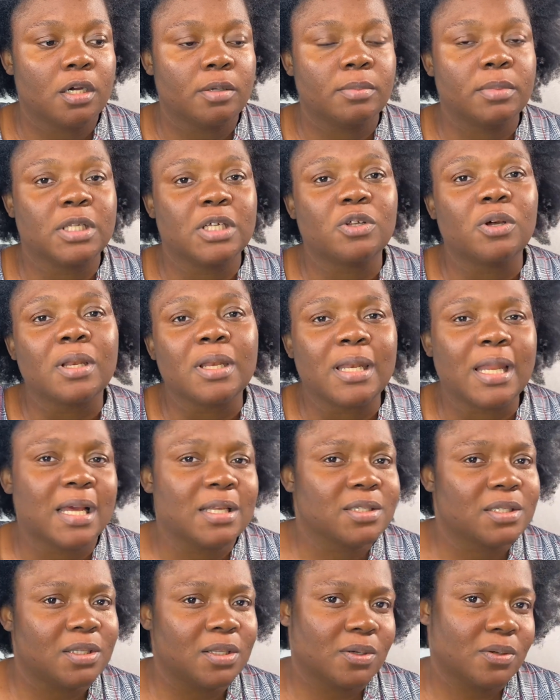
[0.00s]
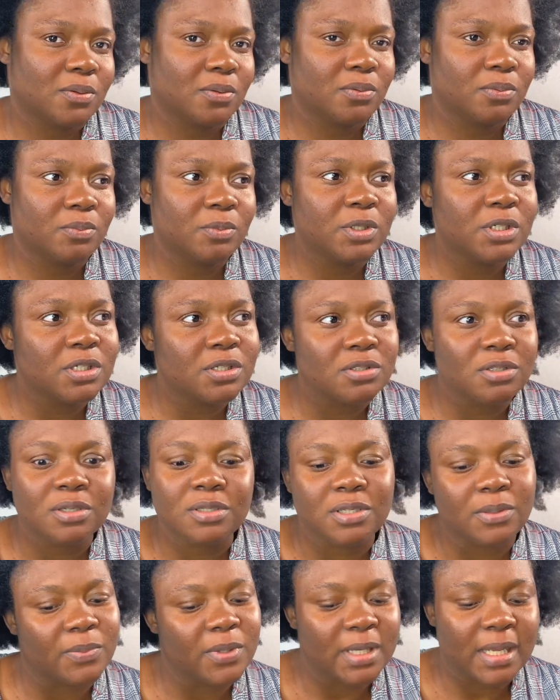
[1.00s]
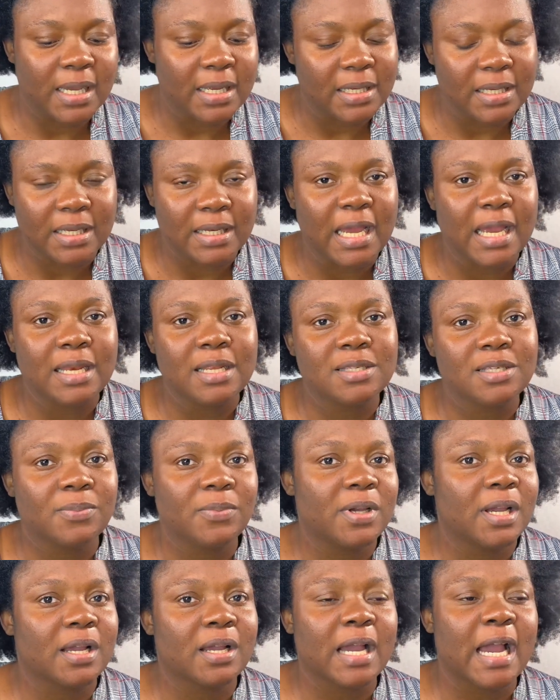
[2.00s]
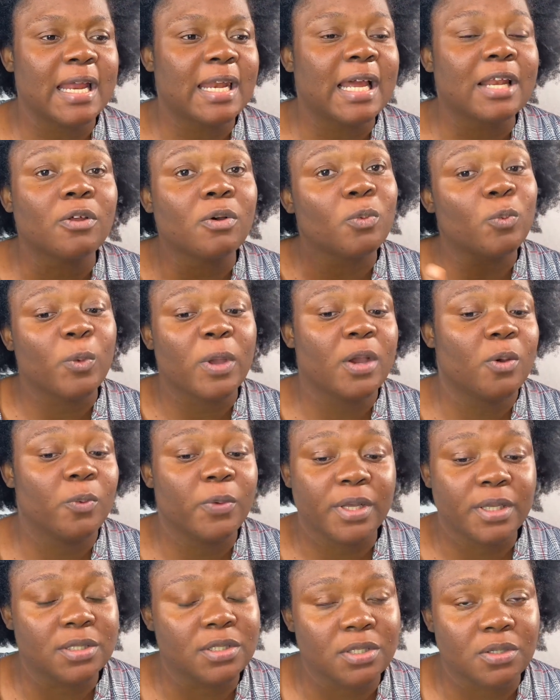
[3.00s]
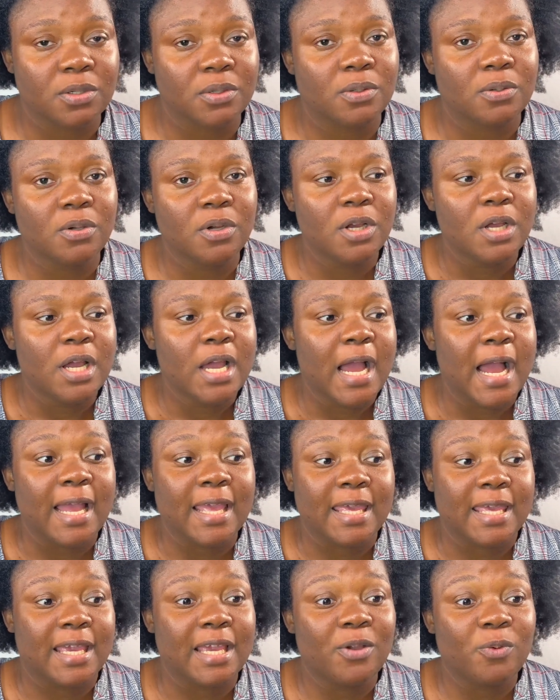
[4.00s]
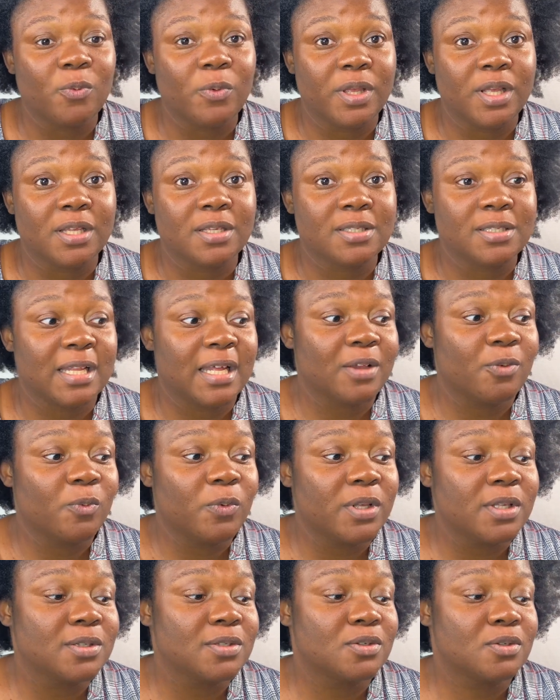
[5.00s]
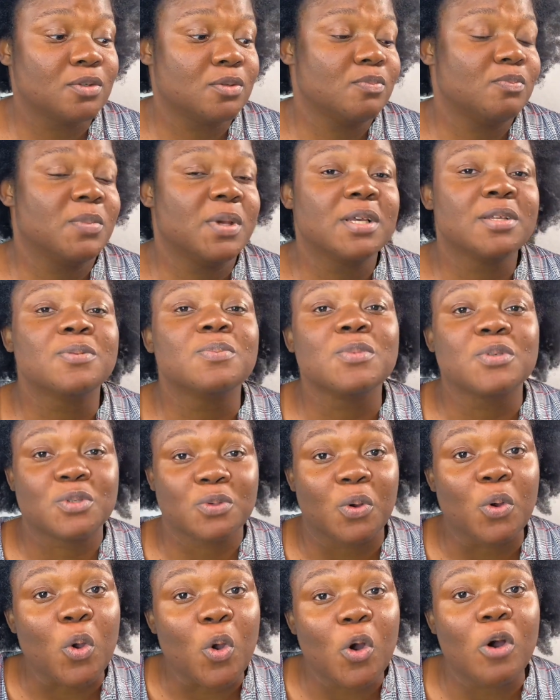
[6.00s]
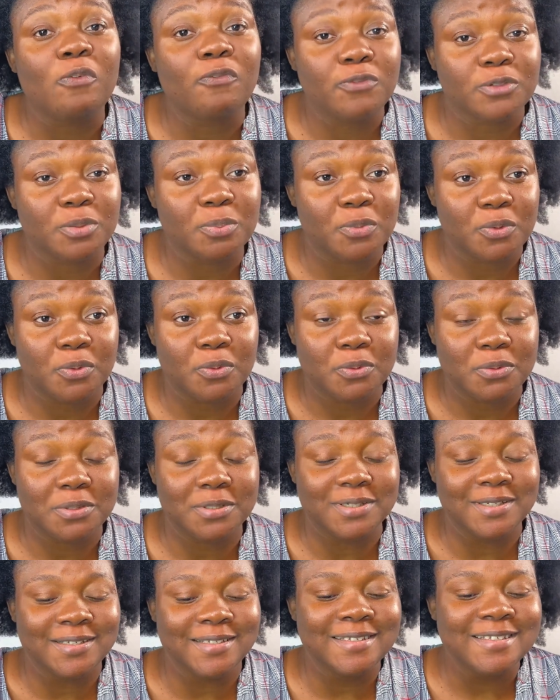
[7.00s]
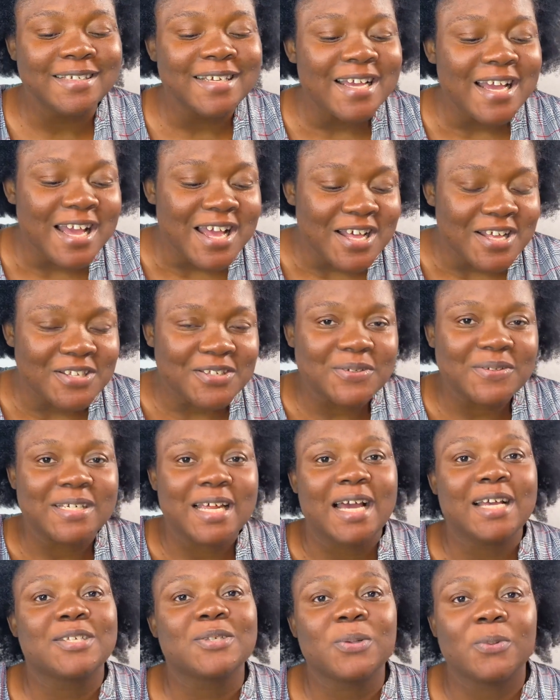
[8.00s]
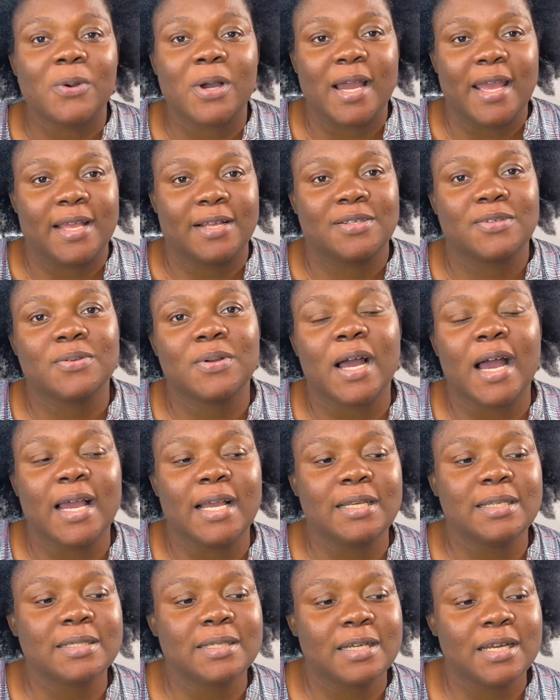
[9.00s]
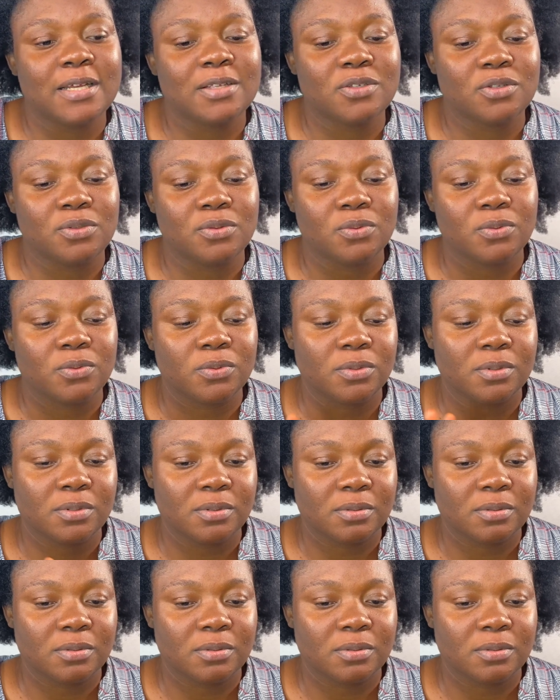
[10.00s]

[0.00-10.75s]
They don't last long, which is not something I need. I need something like, and I don't wear wigs, yo. I hate wigs. Like, wigs makes me so uncomfortable. So that's why. So I decided to